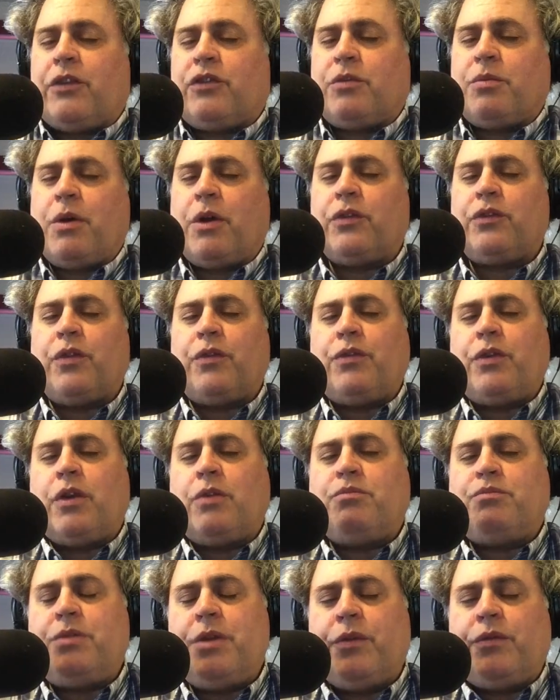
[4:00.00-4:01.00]
I suppose if
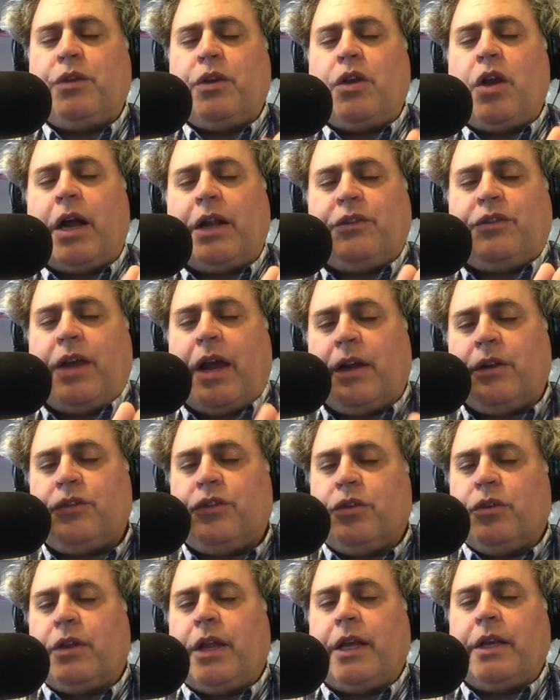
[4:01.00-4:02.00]
you got down
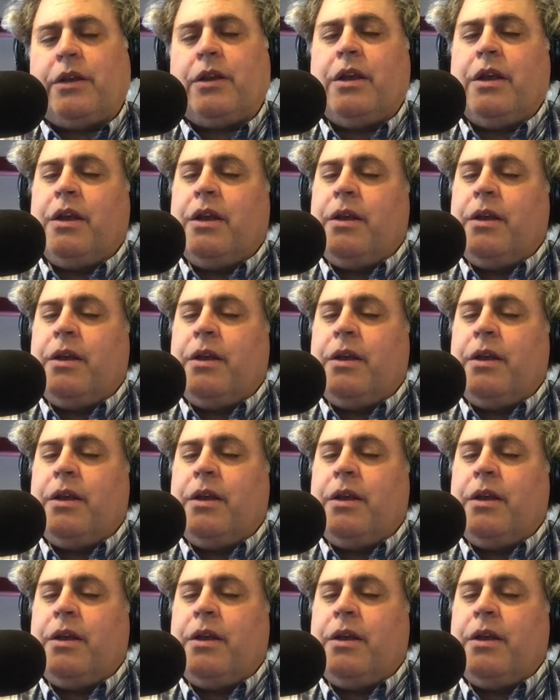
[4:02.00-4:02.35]
to like